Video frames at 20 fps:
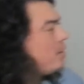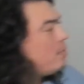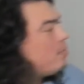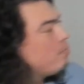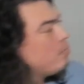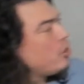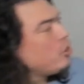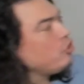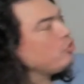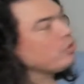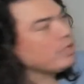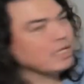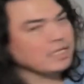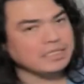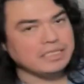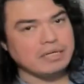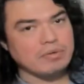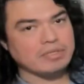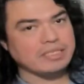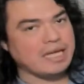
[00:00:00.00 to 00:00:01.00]
But you can
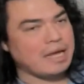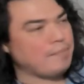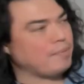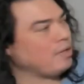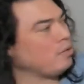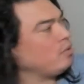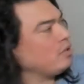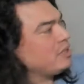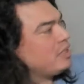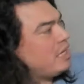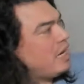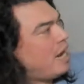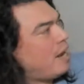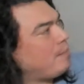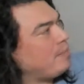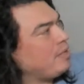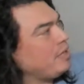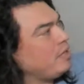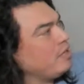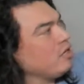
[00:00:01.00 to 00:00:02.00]
see what's happening. What's going to
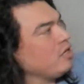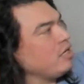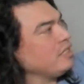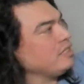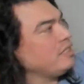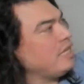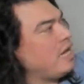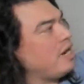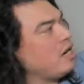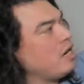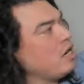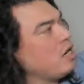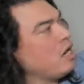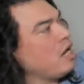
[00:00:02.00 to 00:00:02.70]
happen here is that